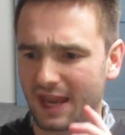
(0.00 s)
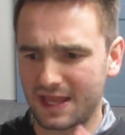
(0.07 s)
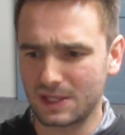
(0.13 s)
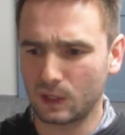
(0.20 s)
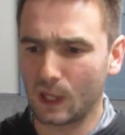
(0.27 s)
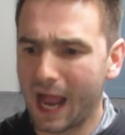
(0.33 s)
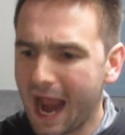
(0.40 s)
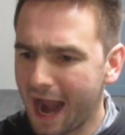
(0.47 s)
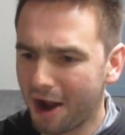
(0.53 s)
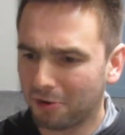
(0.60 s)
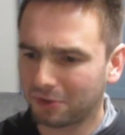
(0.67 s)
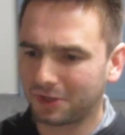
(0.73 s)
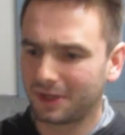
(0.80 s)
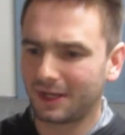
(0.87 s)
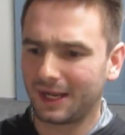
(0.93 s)

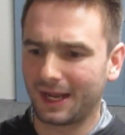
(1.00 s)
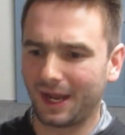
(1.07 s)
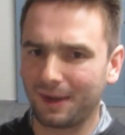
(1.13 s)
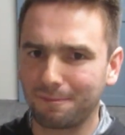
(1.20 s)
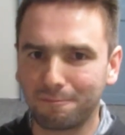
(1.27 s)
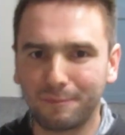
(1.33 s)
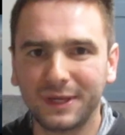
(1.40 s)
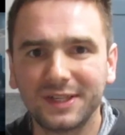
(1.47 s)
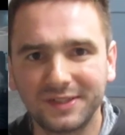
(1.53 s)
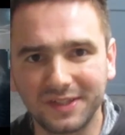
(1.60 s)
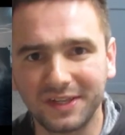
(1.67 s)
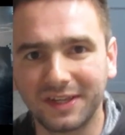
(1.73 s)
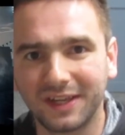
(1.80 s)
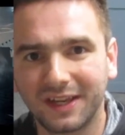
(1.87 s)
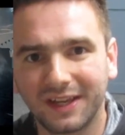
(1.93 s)
loud and
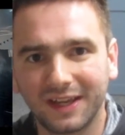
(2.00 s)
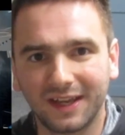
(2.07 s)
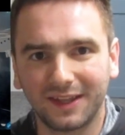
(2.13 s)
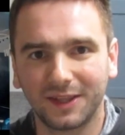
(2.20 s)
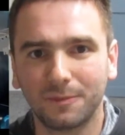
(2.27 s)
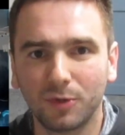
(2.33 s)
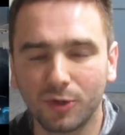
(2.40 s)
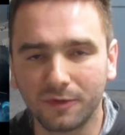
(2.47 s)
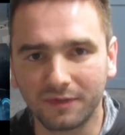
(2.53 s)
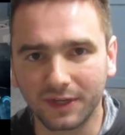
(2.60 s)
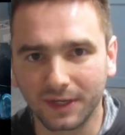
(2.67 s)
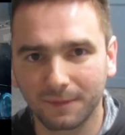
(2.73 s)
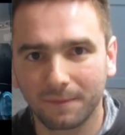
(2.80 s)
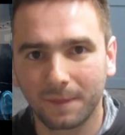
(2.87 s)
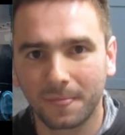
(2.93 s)
busy in the
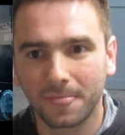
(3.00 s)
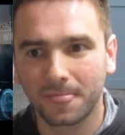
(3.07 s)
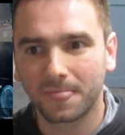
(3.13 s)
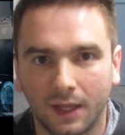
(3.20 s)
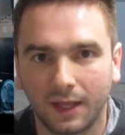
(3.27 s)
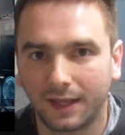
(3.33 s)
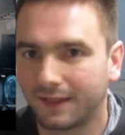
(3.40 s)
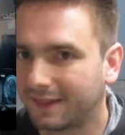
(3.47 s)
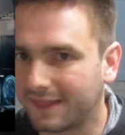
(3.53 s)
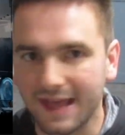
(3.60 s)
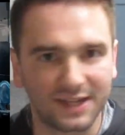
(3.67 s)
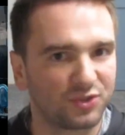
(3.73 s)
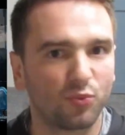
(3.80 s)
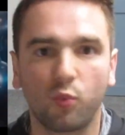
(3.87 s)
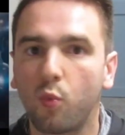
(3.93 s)
movie.
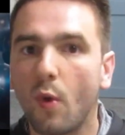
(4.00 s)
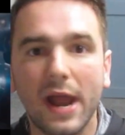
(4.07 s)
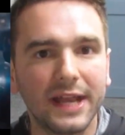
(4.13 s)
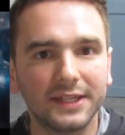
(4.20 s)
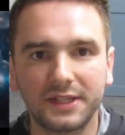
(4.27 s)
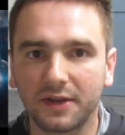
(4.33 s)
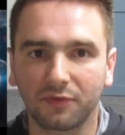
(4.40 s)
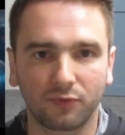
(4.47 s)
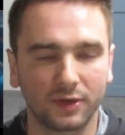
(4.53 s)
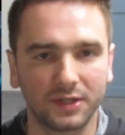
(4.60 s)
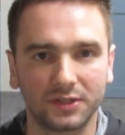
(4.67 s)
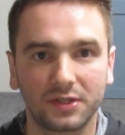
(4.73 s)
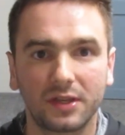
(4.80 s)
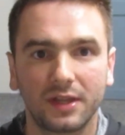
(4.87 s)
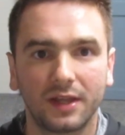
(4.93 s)
That's way
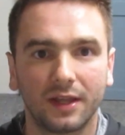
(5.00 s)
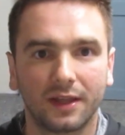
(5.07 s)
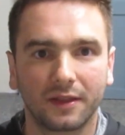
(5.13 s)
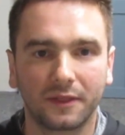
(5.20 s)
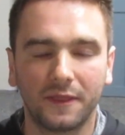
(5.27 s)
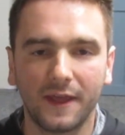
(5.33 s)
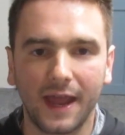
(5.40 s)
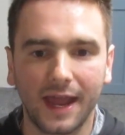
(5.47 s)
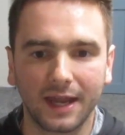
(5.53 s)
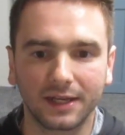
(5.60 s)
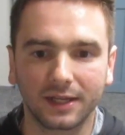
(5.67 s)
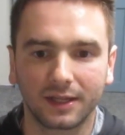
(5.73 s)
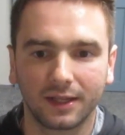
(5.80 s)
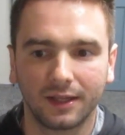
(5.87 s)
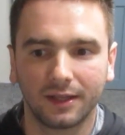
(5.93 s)
different
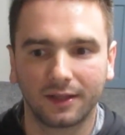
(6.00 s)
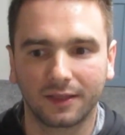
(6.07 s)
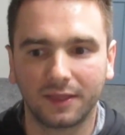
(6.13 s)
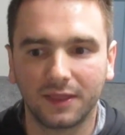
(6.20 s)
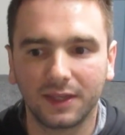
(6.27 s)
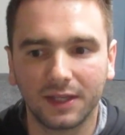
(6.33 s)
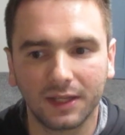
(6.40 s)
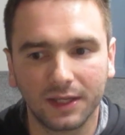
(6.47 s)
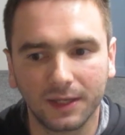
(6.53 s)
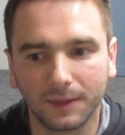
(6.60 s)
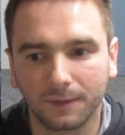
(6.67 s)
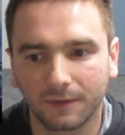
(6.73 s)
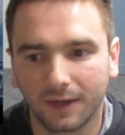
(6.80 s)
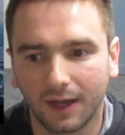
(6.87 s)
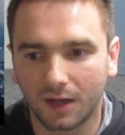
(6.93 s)
than the
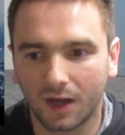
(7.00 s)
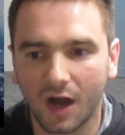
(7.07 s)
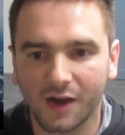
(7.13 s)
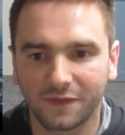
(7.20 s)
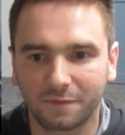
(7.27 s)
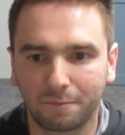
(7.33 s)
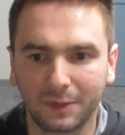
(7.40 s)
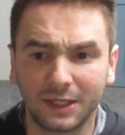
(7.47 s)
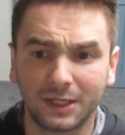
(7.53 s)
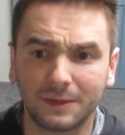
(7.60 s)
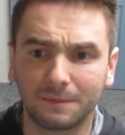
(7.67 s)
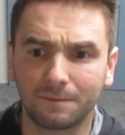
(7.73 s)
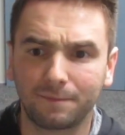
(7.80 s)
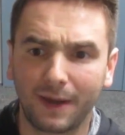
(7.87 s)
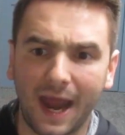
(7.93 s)

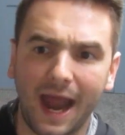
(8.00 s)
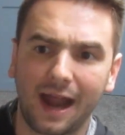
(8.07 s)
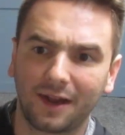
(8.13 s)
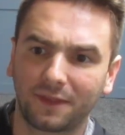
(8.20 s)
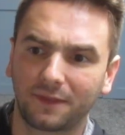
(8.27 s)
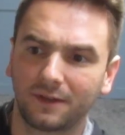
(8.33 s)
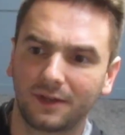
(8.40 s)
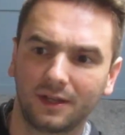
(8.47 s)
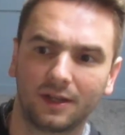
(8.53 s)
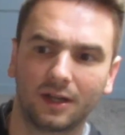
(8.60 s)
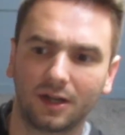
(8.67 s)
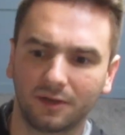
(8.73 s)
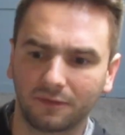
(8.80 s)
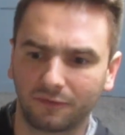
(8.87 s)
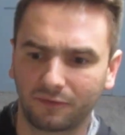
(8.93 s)
off-beaten path
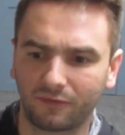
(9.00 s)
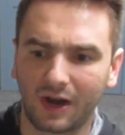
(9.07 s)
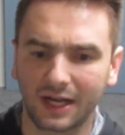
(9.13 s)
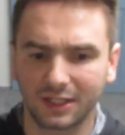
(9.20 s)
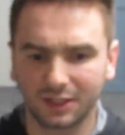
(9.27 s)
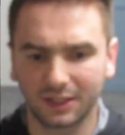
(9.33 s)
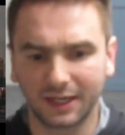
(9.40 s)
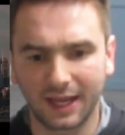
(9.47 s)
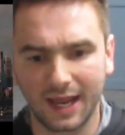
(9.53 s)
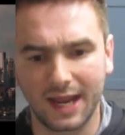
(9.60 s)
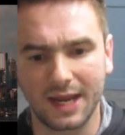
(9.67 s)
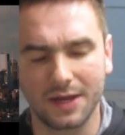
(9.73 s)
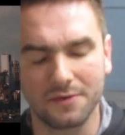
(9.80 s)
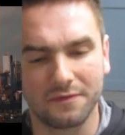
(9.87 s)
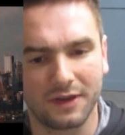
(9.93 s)
of finding a
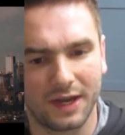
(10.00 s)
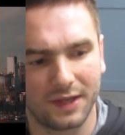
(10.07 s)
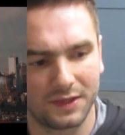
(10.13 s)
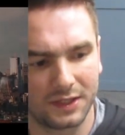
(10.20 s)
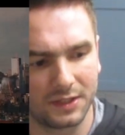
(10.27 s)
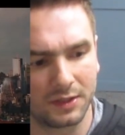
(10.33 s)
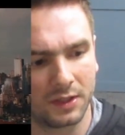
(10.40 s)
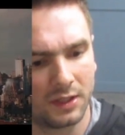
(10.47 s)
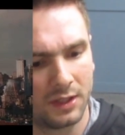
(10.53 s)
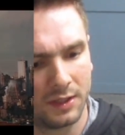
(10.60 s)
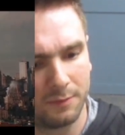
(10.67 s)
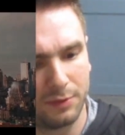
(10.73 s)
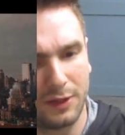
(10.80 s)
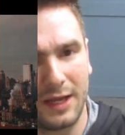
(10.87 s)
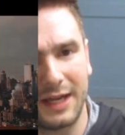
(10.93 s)
cave and then
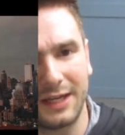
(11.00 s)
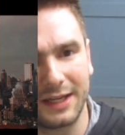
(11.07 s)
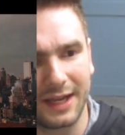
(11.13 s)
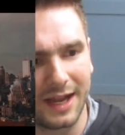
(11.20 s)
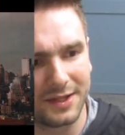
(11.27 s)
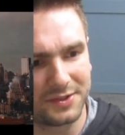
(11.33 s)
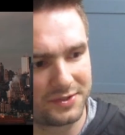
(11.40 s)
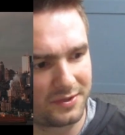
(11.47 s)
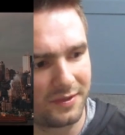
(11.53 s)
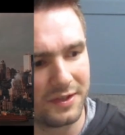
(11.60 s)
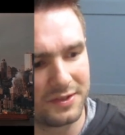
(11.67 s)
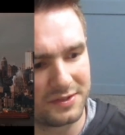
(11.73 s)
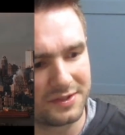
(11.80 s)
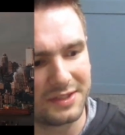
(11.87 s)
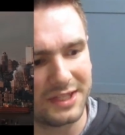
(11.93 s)
playing against
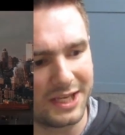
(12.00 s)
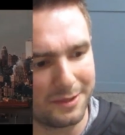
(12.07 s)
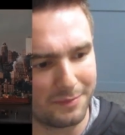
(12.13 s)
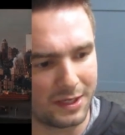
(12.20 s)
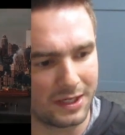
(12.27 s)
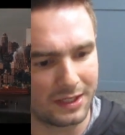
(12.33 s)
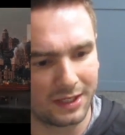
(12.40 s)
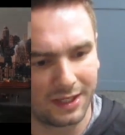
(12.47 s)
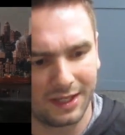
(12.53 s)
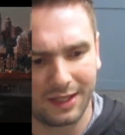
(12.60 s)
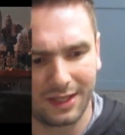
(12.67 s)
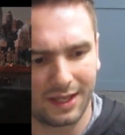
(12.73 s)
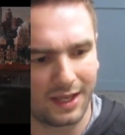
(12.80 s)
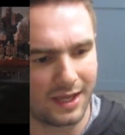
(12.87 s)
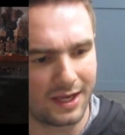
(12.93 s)
this demon
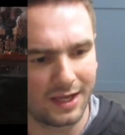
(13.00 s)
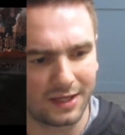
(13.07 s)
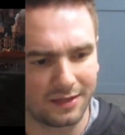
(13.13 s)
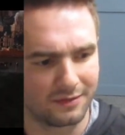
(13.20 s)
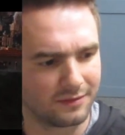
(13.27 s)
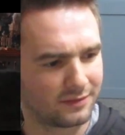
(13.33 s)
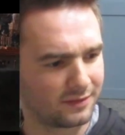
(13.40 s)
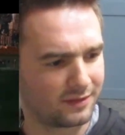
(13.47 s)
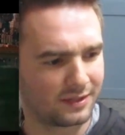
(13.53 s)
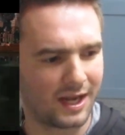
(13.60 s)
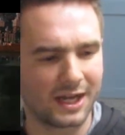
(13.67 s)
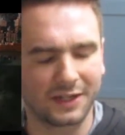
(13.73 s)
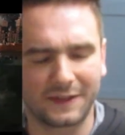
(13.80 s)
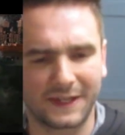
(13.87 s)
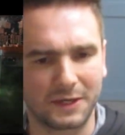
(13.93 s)
in
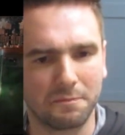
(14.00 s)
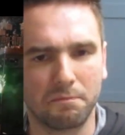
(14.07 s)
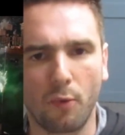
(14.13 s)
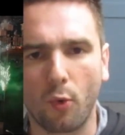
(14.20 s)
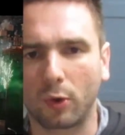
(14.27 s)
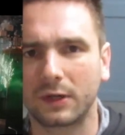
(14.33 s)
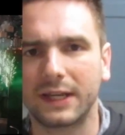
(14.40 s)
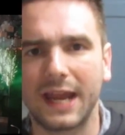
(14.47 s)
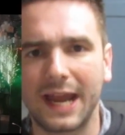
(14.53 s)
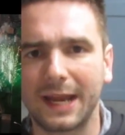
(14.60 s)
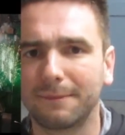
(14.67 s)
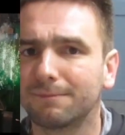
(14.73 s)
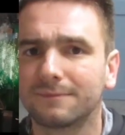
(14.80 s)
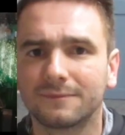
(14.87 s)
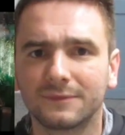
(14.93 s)
kind of like a board
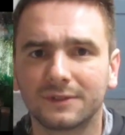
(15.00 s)
game